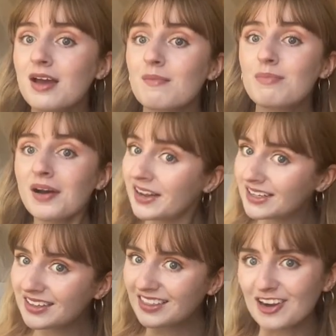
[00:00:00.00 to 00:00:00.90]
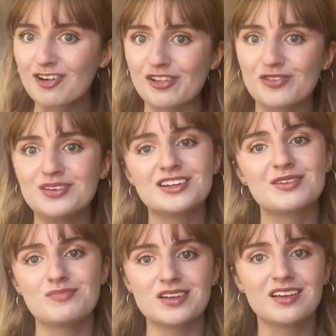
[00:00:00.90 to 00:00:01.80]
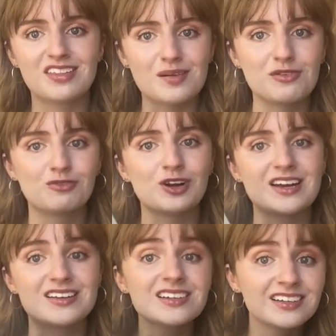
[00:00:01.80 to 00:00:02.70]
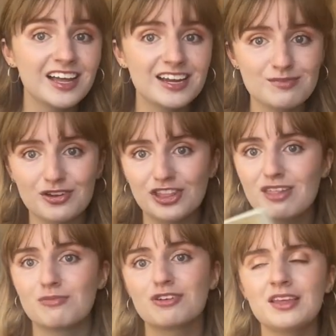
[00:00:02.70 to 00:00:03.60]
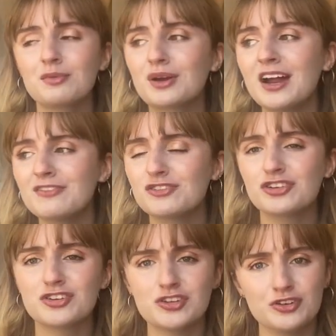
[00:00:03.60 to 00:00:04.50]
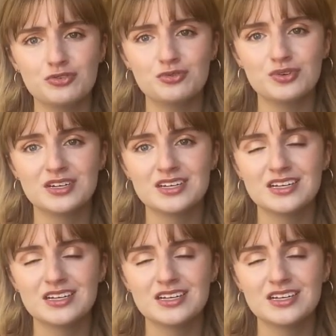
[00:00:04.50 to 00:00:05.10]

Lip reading: But that also ended up being some of what I didn't like about this book. There were kind of just two